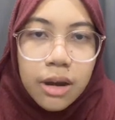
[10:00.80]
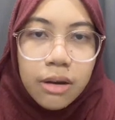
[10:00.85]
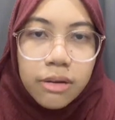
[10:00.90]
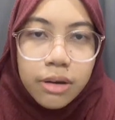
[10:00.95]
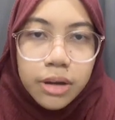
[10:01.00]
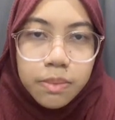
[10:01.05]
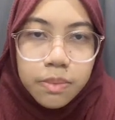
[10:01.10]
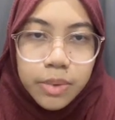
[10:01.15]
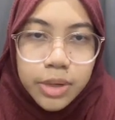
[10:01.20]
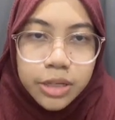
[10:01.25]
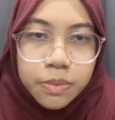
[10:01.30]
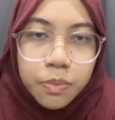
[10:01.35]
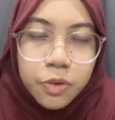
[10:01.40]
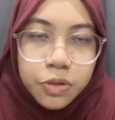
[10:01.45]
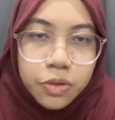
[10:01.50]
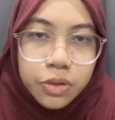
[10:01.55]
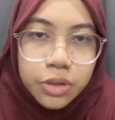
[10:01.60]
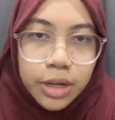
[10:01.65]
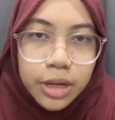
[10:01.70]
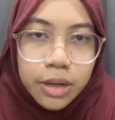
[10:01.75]
Redbus
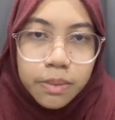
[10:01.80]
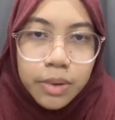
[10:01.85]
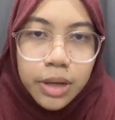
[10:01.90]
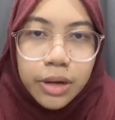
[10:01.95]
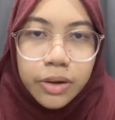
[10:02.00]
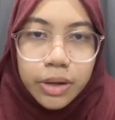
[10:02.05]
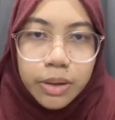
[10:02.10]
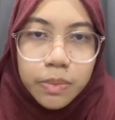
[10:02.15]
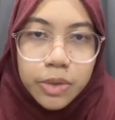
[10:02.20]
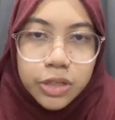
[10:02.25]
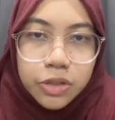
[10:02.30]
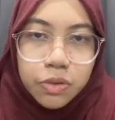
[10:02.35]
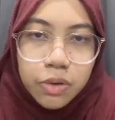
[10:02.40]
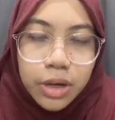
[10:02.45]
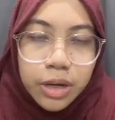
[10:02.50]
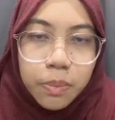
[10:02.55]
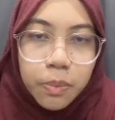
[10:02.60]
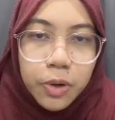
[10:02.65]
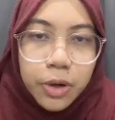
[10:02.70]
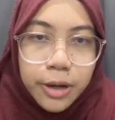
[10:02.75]
prototype, and Redbus
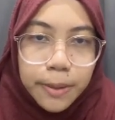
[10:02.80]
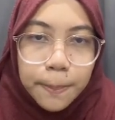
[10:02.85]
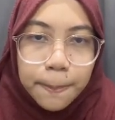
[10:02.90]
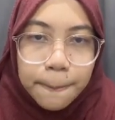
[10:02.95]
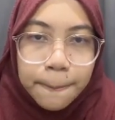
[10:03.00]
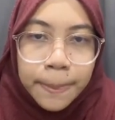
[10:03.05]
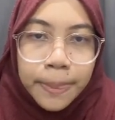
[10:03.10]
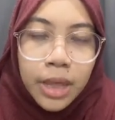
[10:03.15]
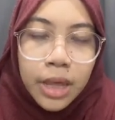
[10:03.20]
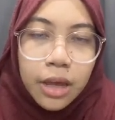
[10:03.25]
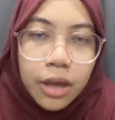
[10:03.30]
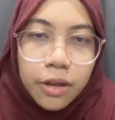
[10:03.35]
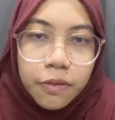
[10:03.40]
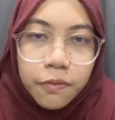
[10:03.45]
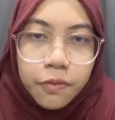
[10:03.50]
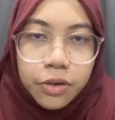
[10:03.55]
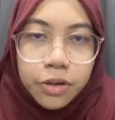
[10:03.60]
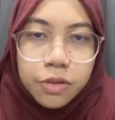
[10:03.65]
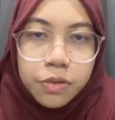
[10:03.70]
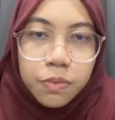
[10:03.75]
UI mockup. And
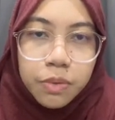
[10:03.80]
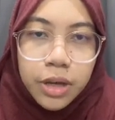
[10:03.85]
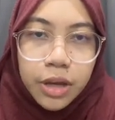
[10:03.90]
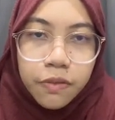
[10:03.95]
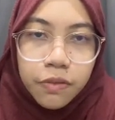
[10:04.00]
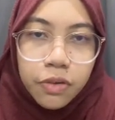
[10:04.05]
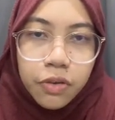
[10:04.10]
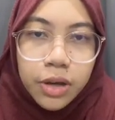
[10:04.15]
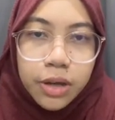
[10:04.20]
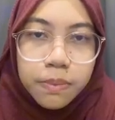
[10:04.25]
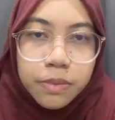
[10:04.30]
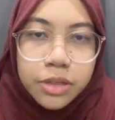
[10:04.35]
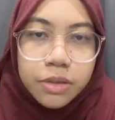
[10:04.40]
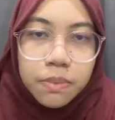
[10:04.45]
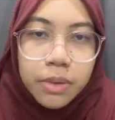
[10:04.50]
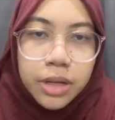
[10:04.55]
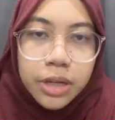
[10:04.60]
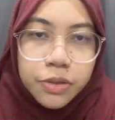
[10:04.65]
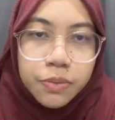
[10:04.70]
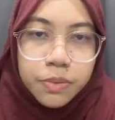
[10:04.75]
fourth, we have requirements
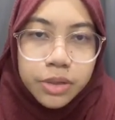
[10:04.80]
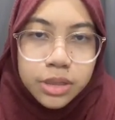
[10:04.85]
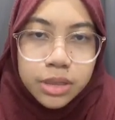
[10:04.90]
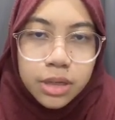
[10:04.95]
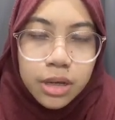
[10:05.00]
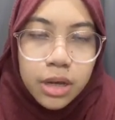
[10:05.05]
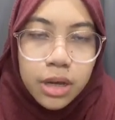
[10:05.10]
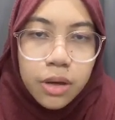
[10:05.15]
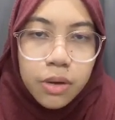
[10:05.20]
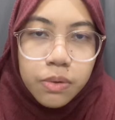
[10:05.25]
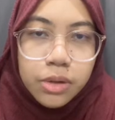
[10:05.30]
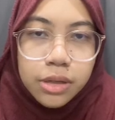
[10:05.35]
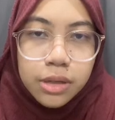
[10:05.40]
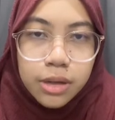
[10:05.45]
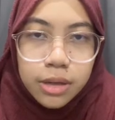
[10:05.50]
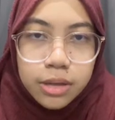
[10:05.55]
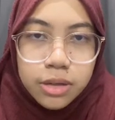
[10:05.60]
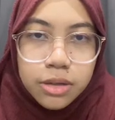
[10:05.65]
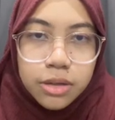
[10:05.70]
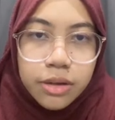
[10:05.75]
management, which
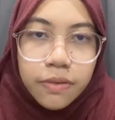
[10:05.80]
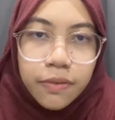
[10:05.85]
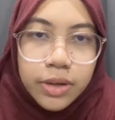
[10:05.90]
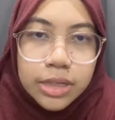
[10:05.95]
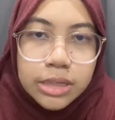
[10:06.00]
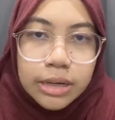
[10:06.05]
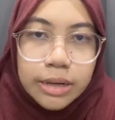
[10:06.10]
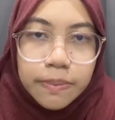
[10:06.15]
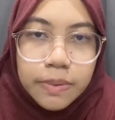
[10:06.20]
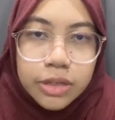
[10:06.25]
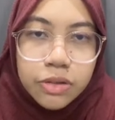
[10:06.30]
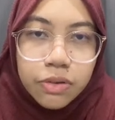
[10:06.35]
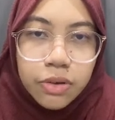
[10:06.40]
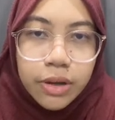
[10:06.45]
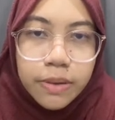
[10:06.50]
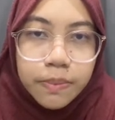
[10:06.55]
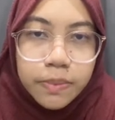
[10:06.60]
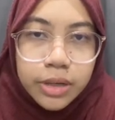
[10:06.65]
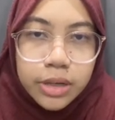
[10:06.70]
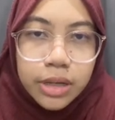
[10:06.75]
is revised Redbus
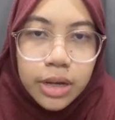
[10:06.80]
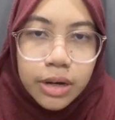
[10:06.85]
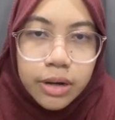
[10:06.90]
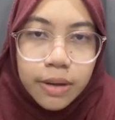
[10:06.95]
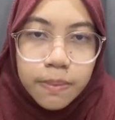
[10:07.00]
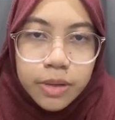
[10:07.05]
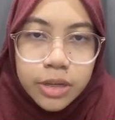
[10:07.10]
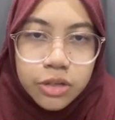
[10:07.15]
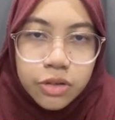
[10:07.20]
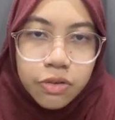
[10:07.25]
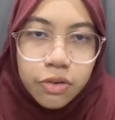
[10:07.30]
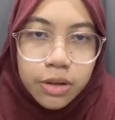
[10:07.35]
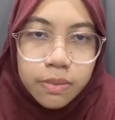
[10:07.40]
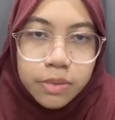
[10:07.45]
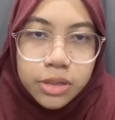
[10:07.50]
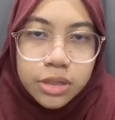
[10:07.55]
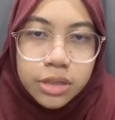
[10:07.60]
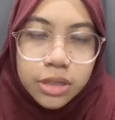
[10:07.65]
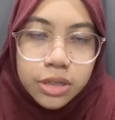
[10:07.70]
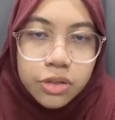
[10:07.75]

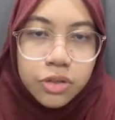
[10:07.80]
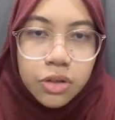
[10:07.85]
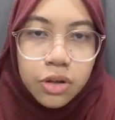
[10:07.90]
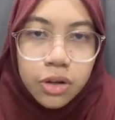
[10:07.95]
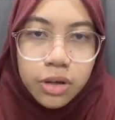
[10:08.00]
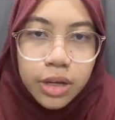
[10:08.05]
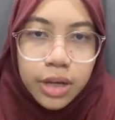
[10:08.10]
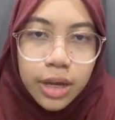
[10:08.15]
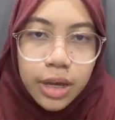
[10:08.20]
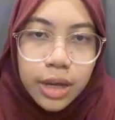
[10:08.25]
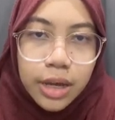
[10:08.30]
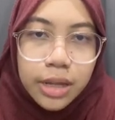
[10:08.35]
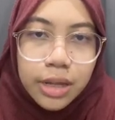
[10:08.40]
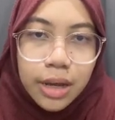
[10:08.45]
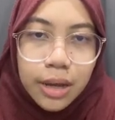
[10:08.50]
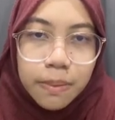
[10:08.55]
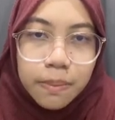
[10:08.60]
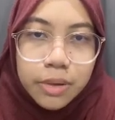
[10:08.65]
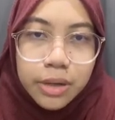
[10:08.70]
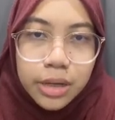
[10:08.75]
requirement change log, and
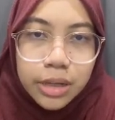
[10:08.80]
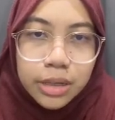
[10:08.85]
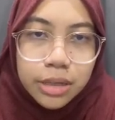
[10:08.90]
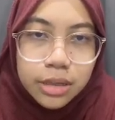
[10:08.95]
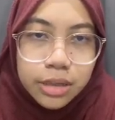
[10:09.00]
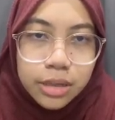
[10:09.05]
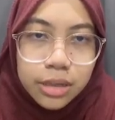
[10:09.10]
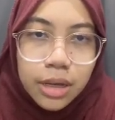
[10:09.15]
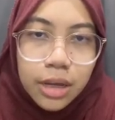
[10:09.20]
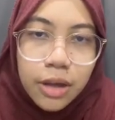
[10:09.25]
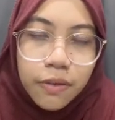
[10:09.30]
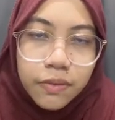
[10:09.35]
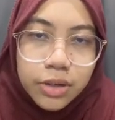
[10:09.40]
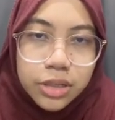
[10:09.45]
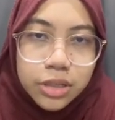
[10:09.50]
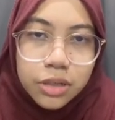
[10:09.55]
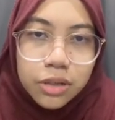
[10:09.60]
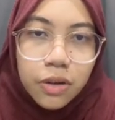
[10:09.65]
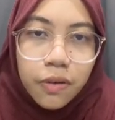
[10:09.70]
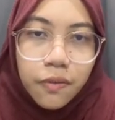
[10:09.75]
updated
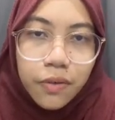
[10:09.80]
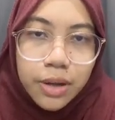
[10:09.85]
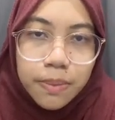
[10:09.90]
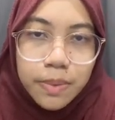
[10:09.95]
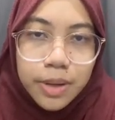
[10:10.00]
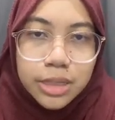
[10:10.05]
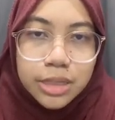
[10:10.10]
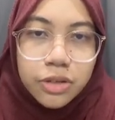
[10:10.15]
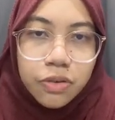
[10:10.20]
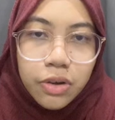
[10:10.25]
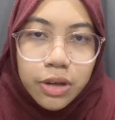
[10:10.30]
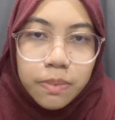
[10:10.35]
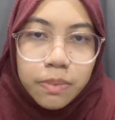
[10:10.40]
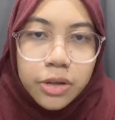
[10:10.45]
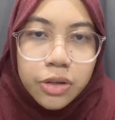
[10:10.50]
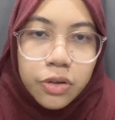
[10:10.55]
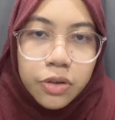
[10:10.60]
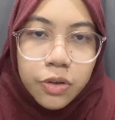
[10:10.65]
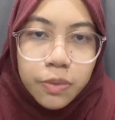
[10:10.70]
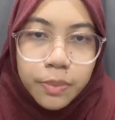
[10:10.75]
version of Redbus
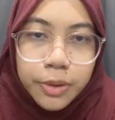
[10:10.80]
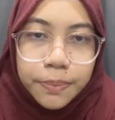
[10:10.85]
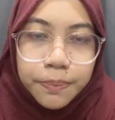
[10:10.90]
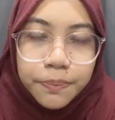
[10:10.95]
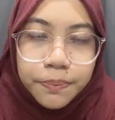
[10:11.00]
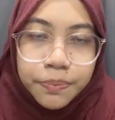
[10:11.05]
requirement document.